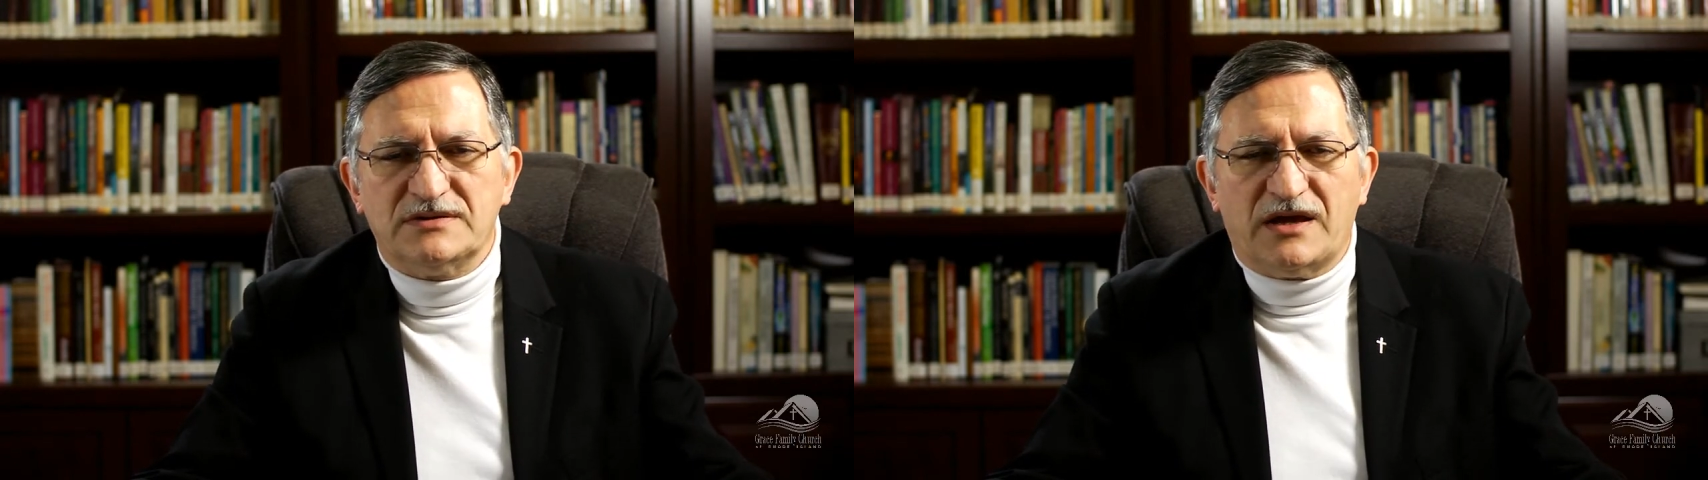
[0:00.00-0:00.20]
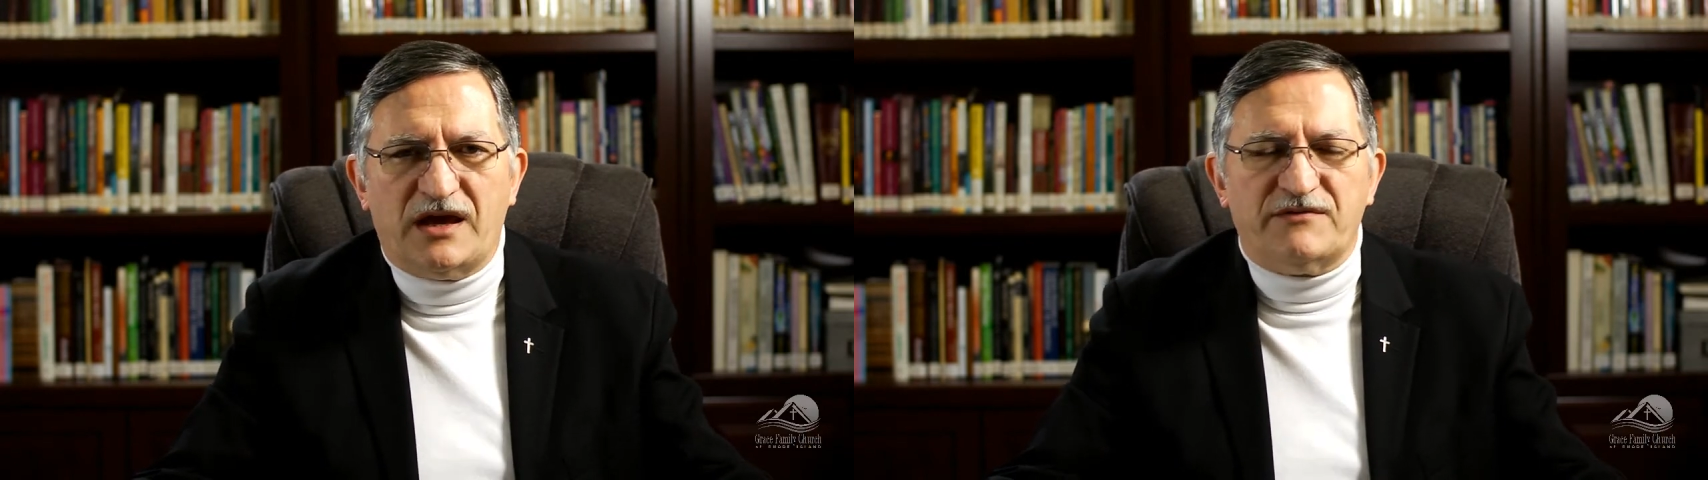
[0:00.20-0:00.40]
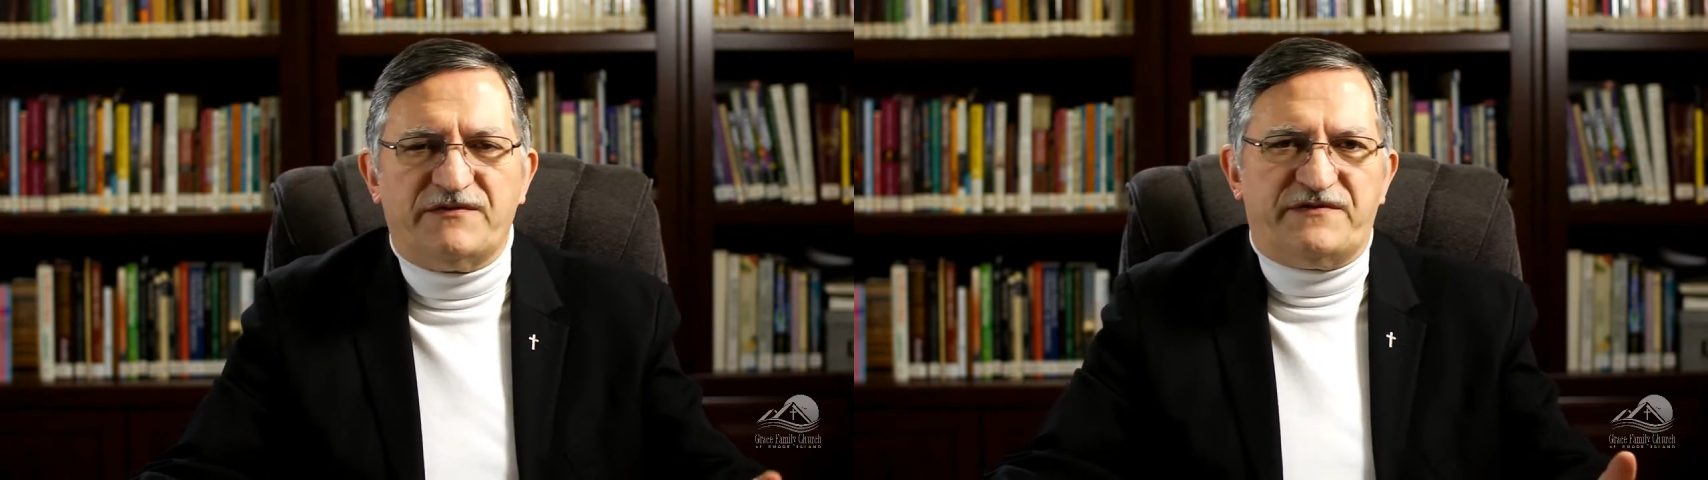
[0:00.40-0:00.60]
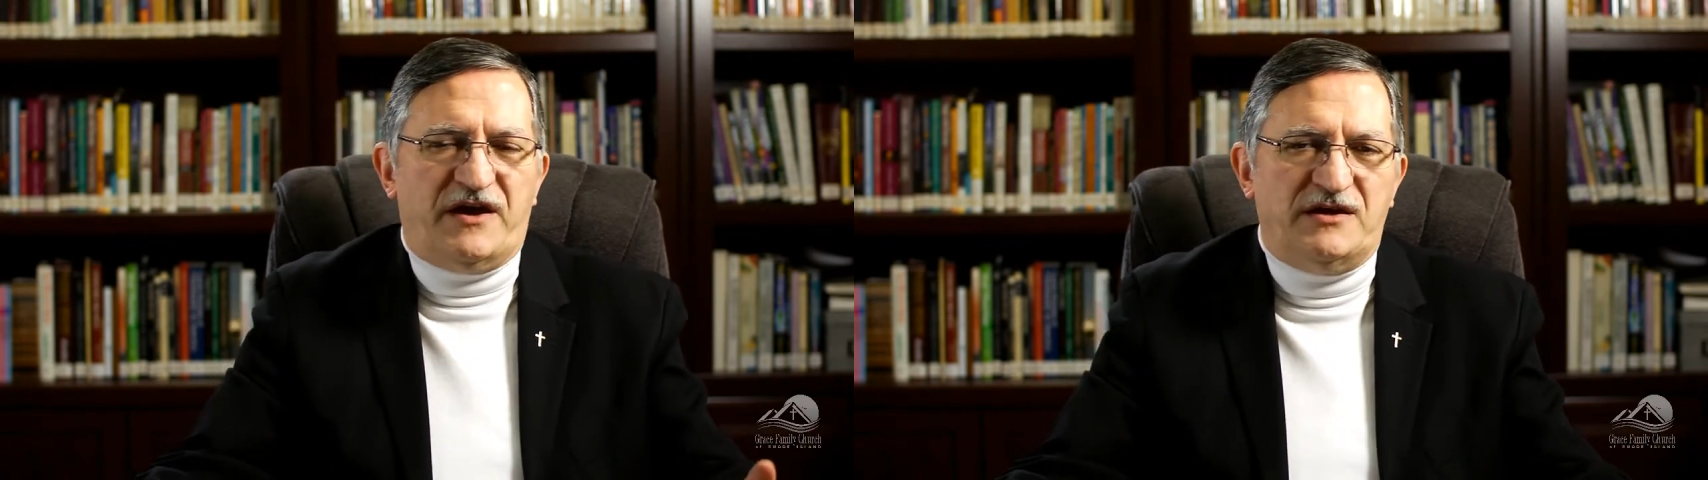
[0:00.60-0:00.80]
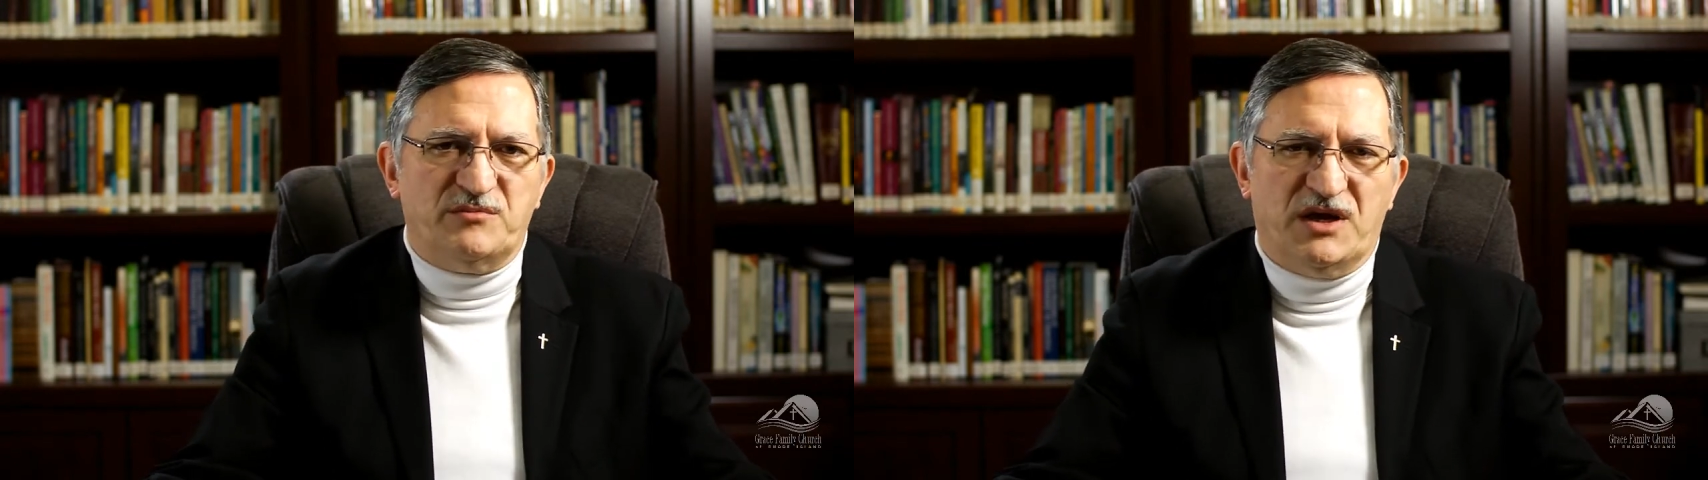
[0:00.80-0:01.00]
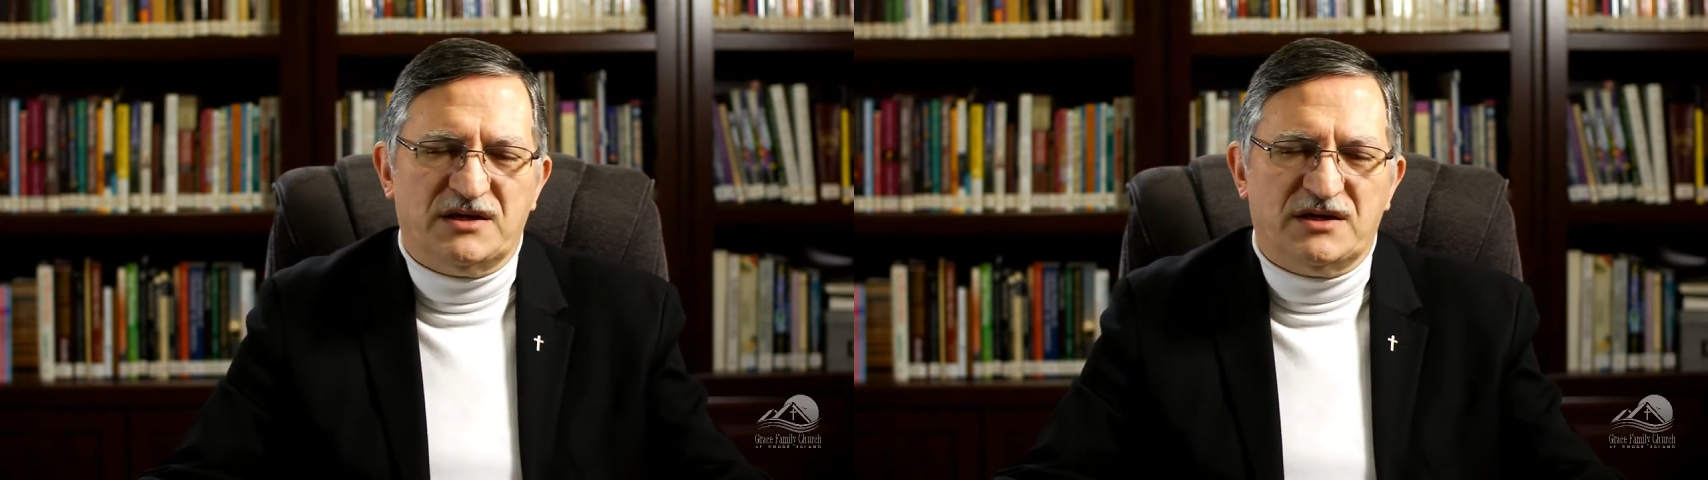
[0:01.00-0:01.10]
and fame?